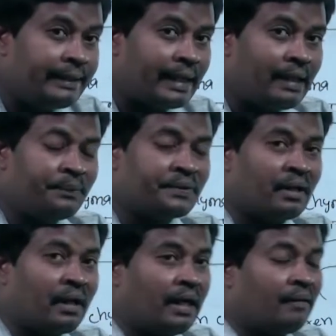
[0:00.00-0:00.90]
types
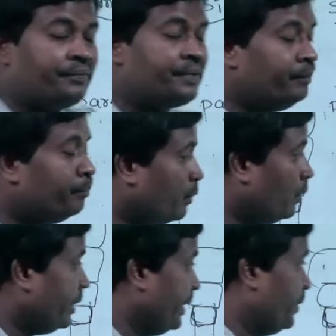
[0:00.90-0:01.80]
of
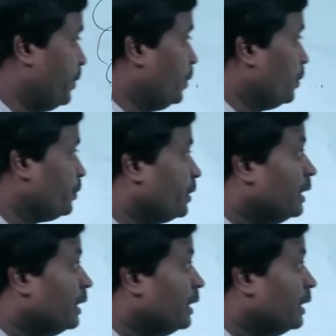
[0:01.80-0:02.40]
simple tissues,